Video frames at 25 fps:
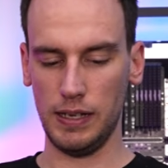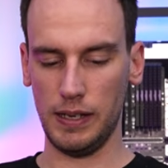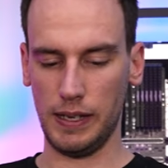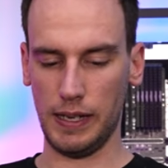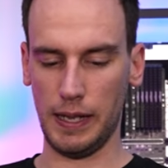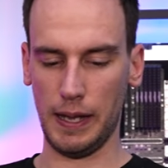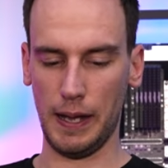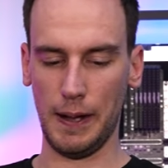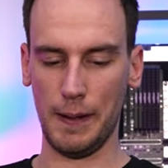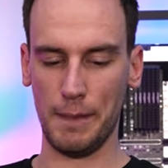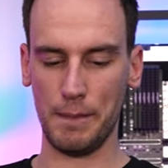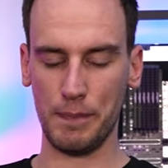
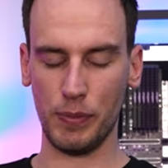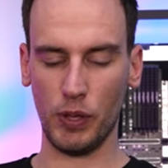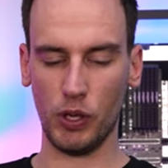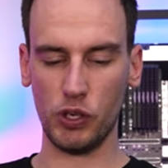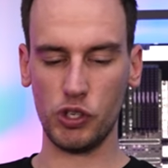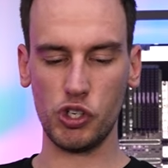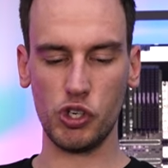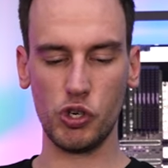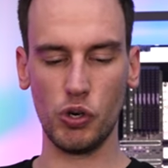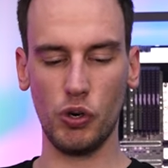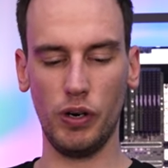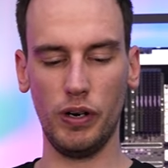Yeah, I'm
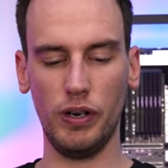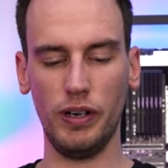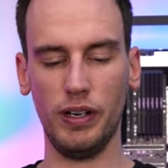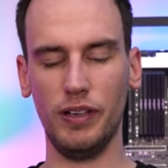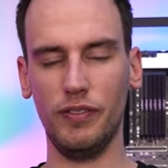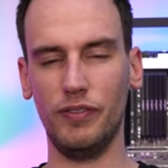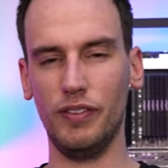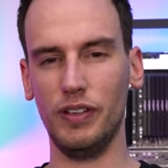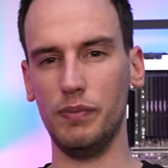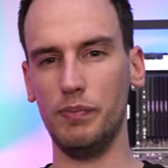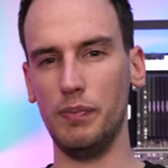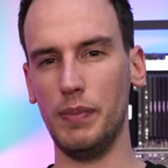not sure
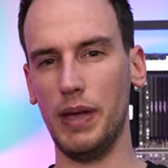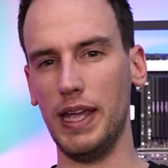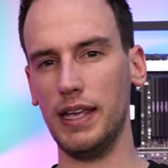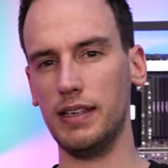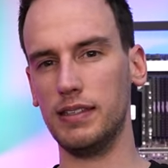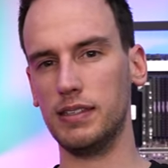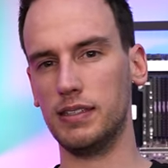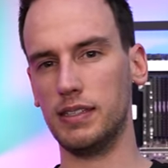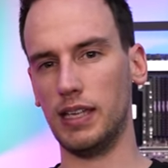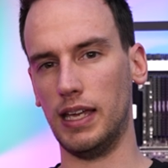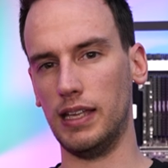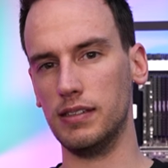if it
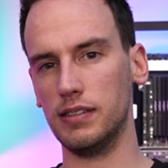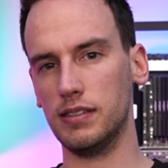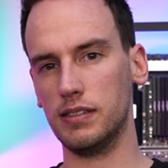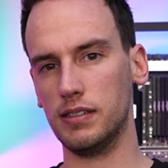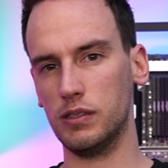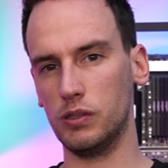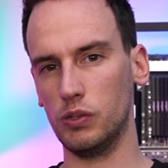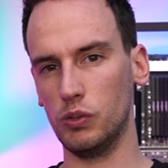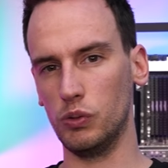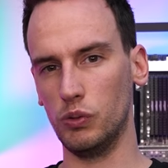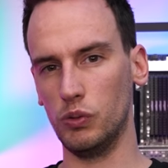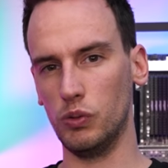makes sense
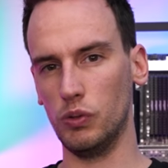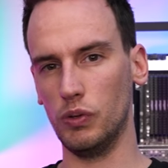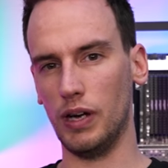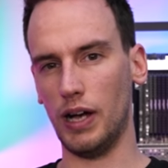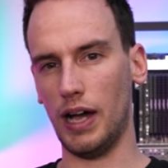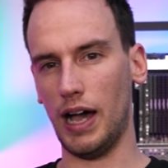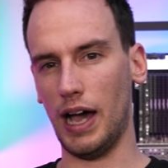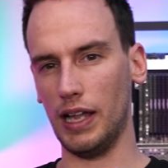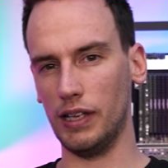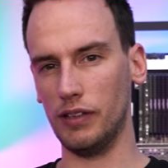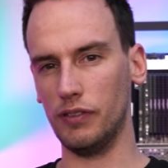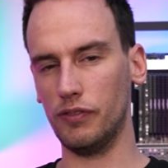to
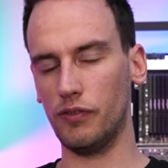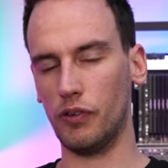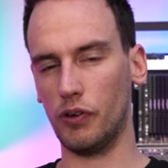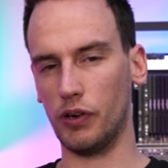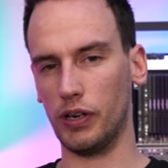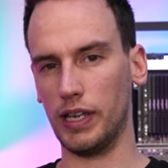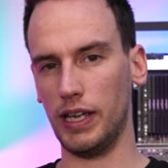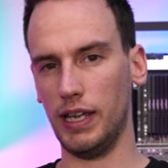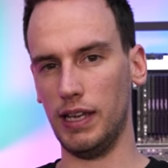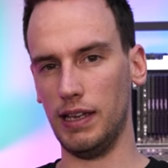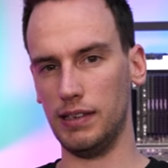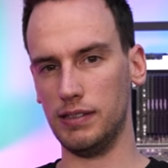hunt for
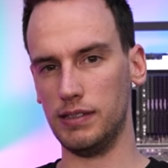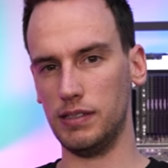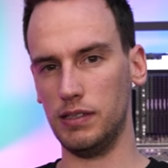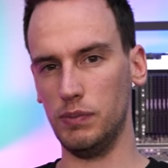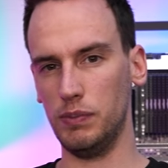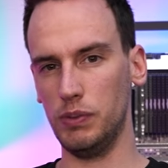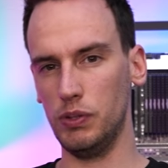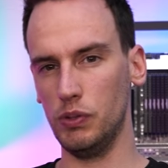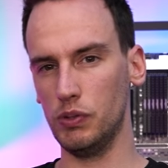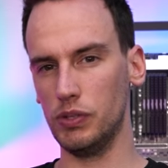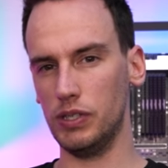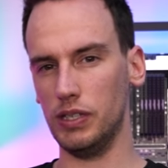KS
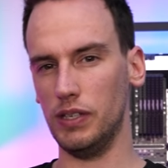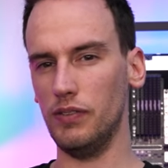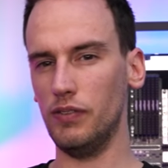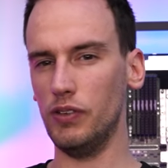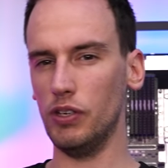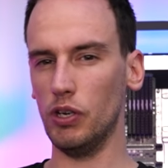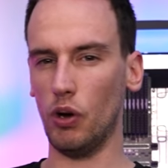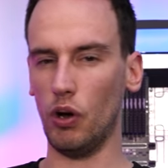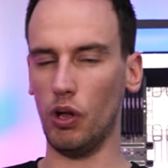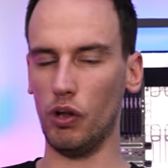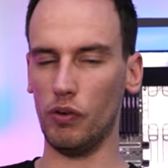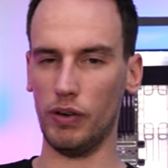CPUs if
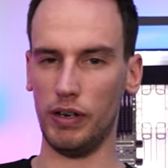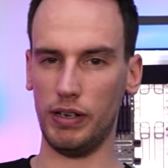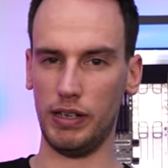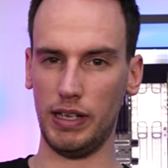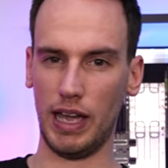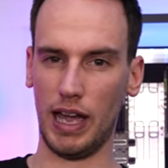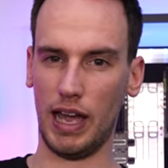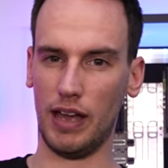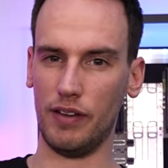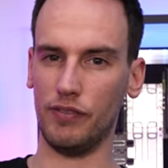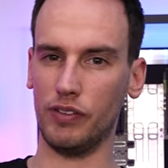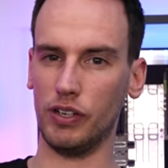you already
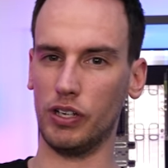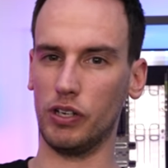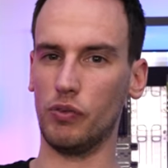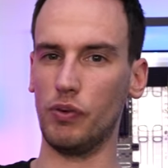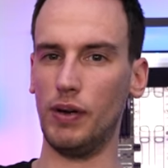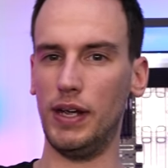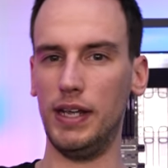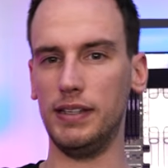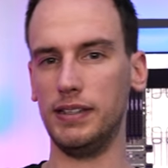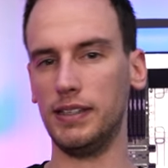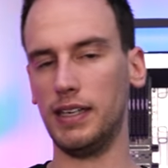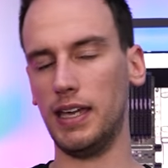have a
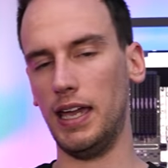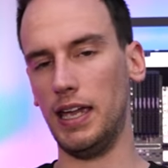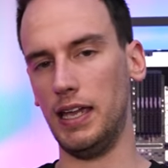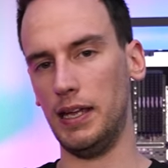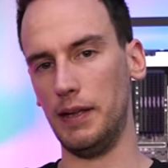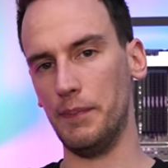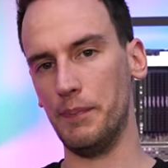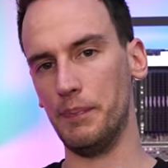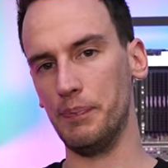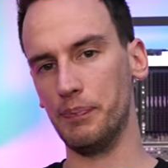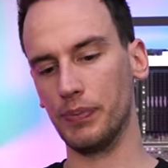great K.